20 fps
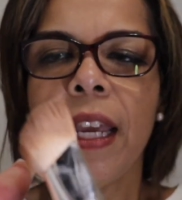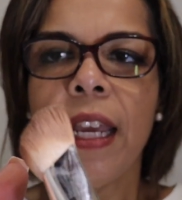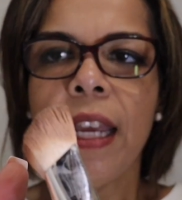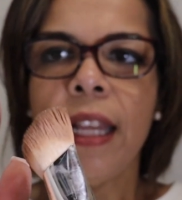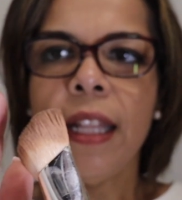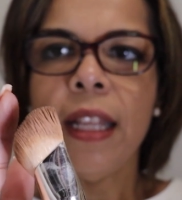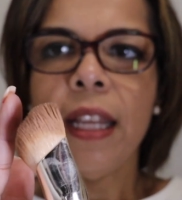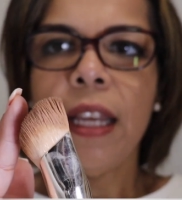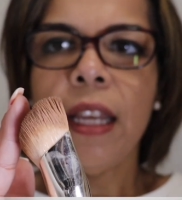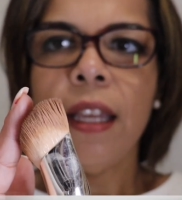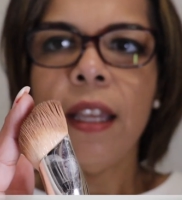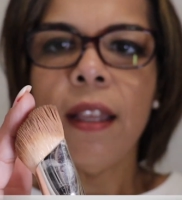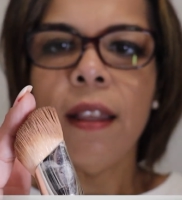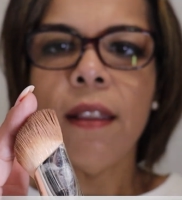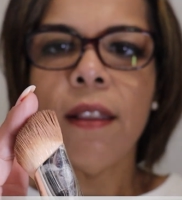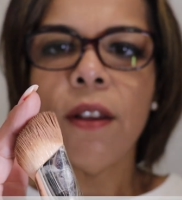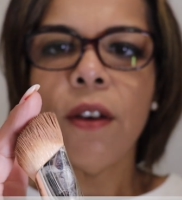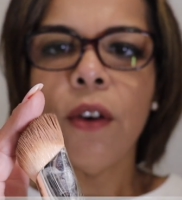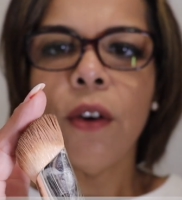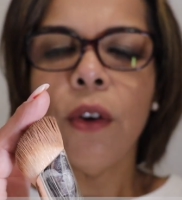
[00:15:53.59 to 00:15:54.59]
It is
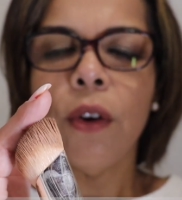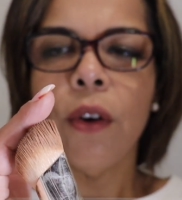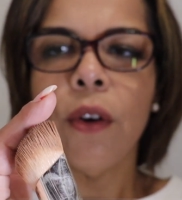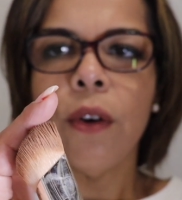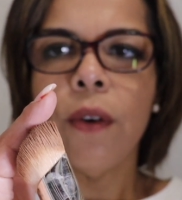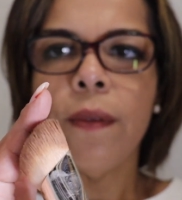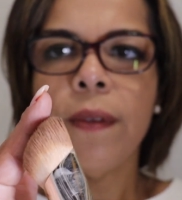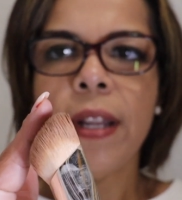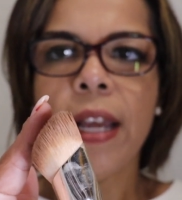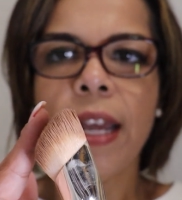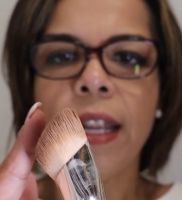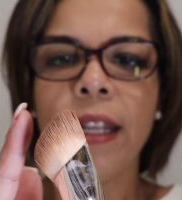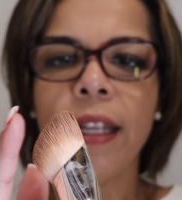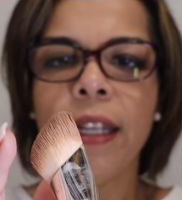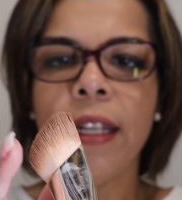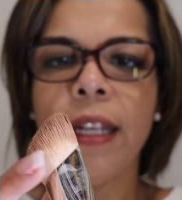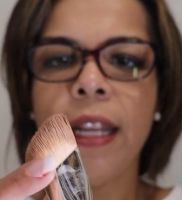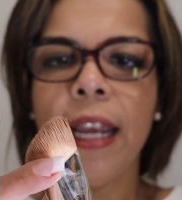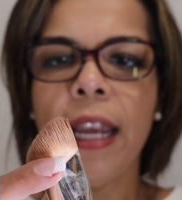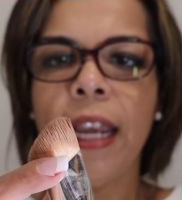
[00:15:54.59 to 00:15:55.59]
curved at
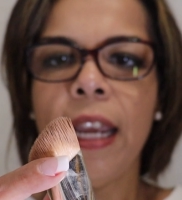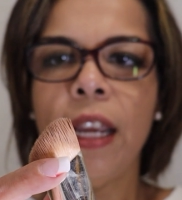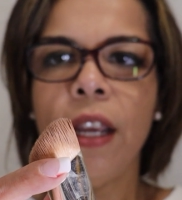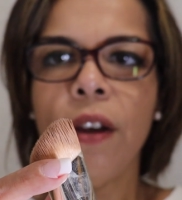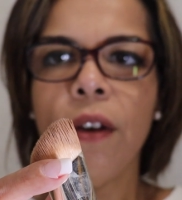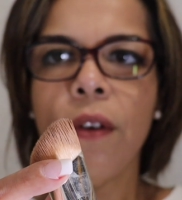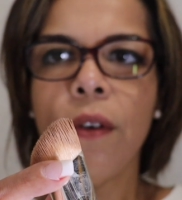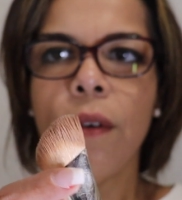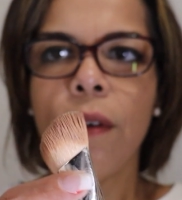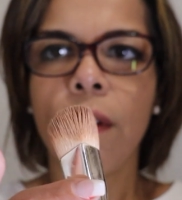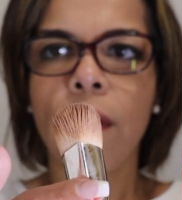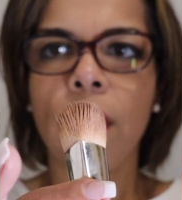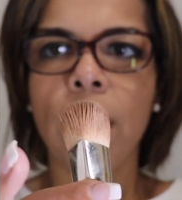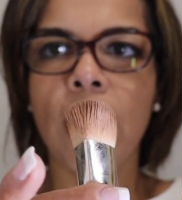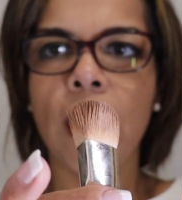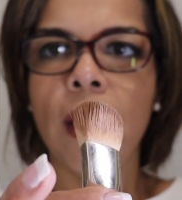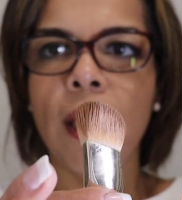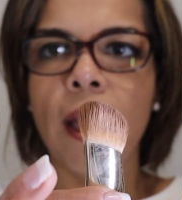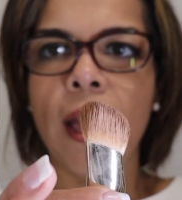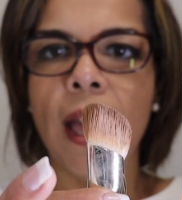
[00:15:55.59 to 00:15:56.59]
an angle,
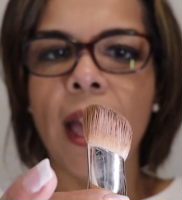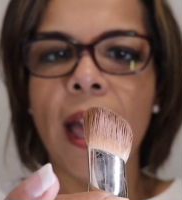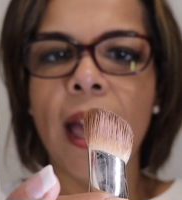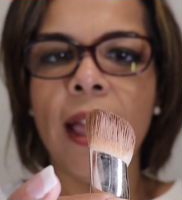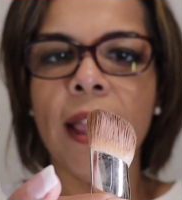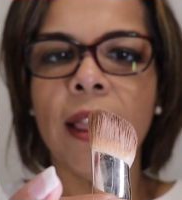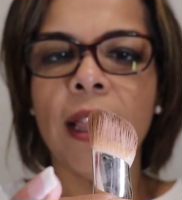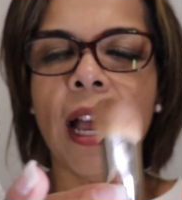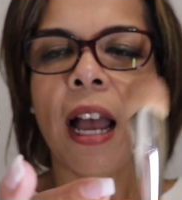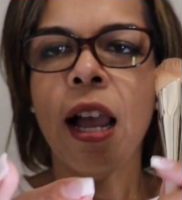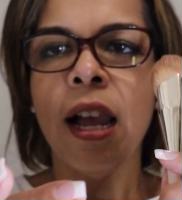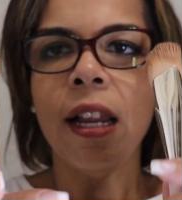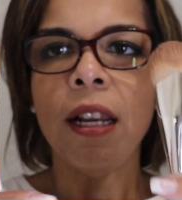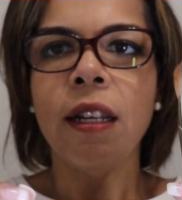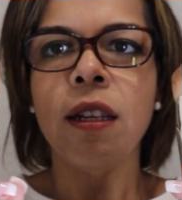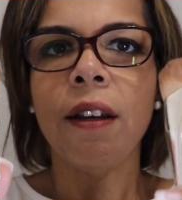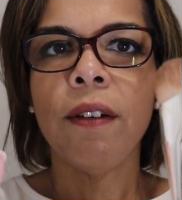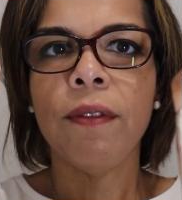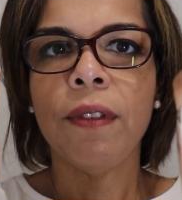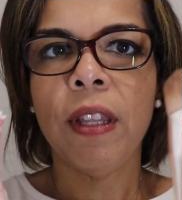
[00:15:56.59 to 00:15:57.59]
and I
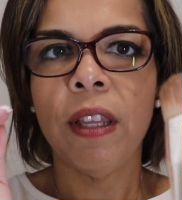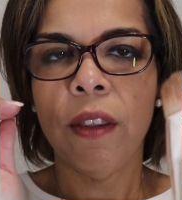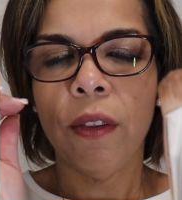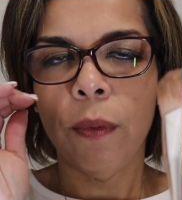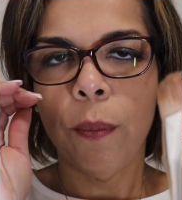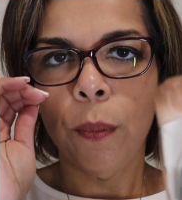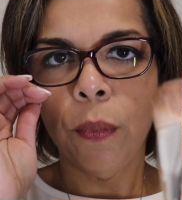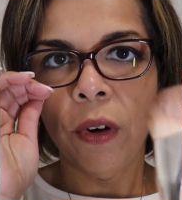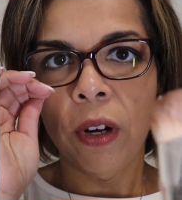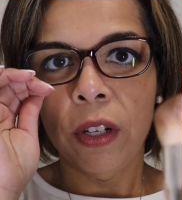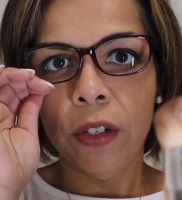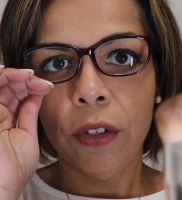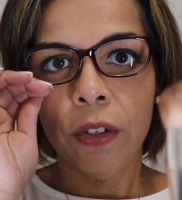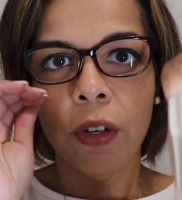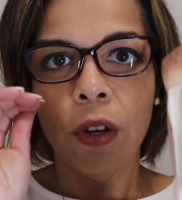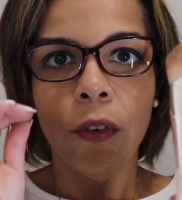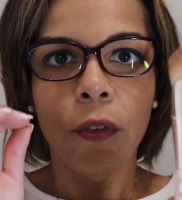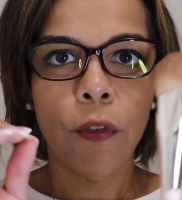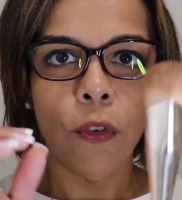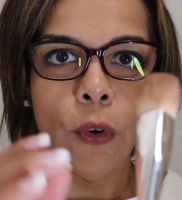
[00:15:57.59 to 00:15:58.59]
love this brush
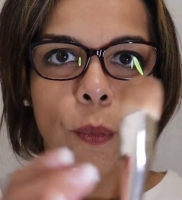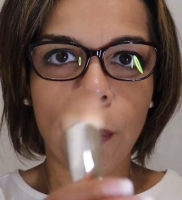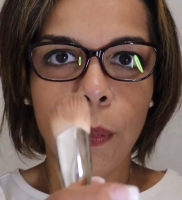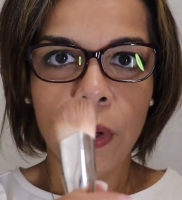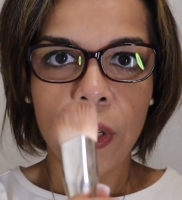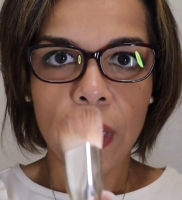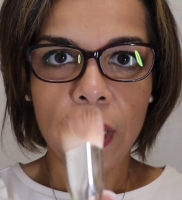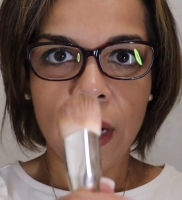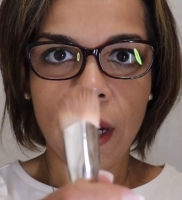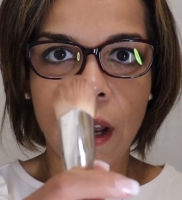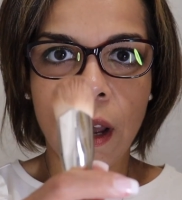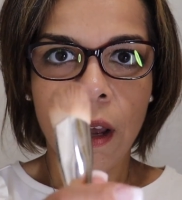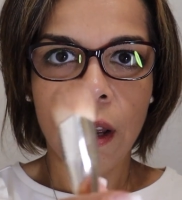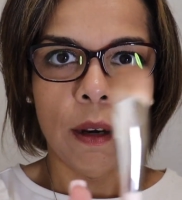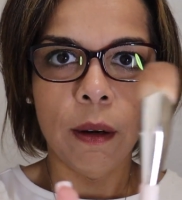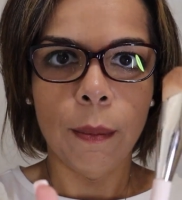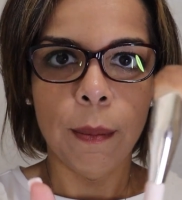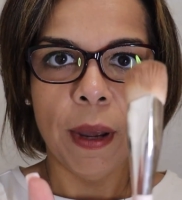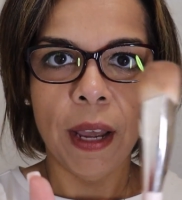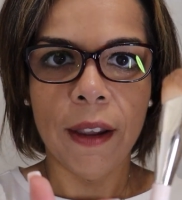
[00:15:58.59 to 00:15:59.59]
for putting
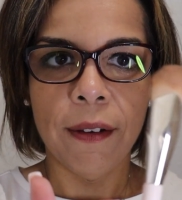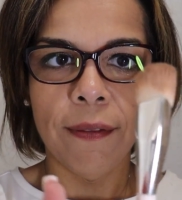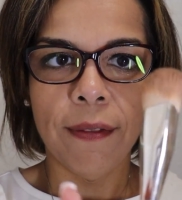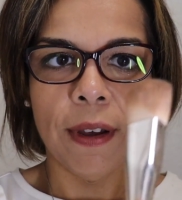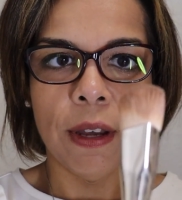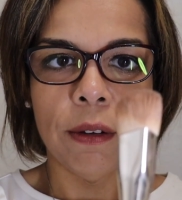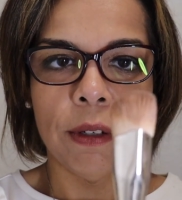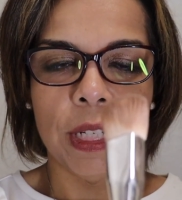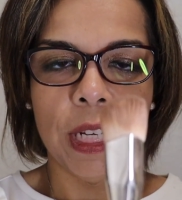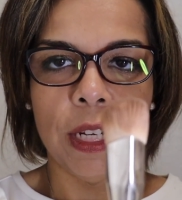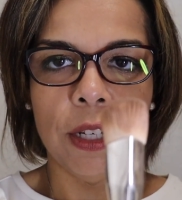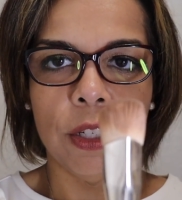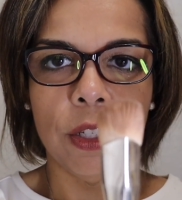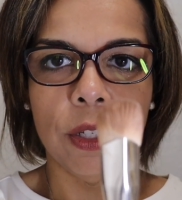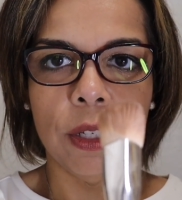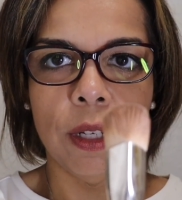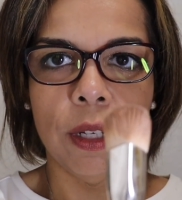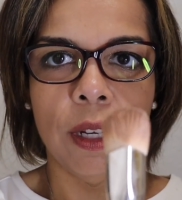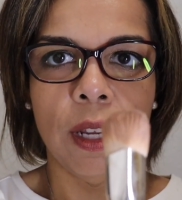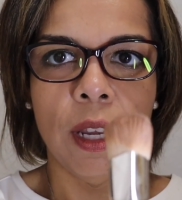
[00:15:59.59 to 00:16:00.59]
on my
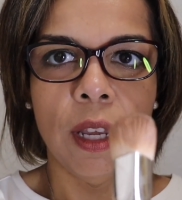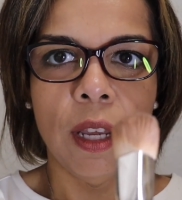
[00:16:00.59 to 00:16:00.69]
foundation.